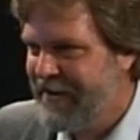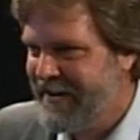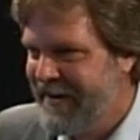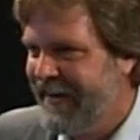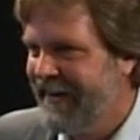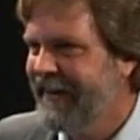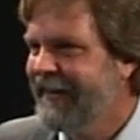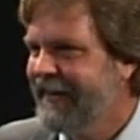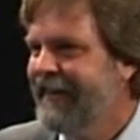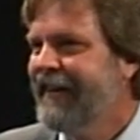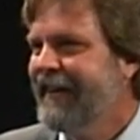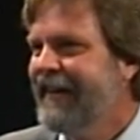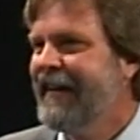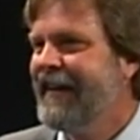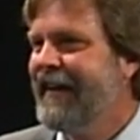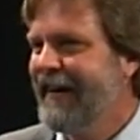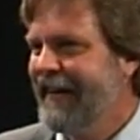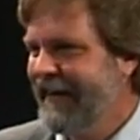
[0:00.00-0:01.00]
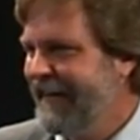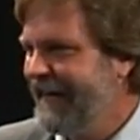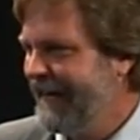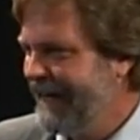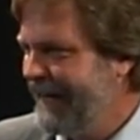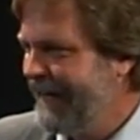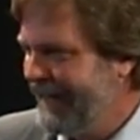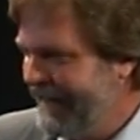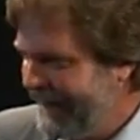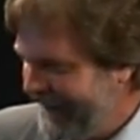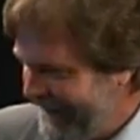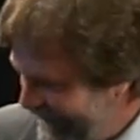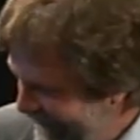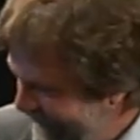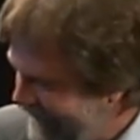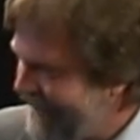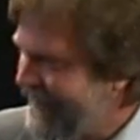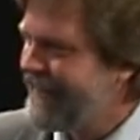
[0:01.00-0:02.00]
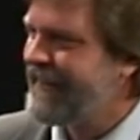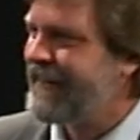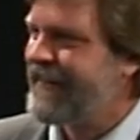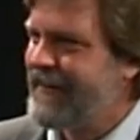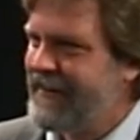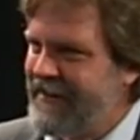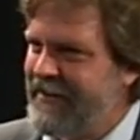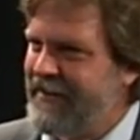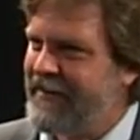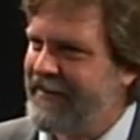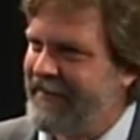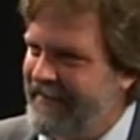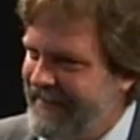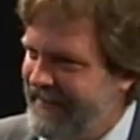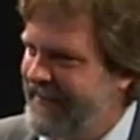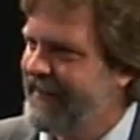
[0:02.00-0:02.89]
we're going to deal with examples. We'll have examples that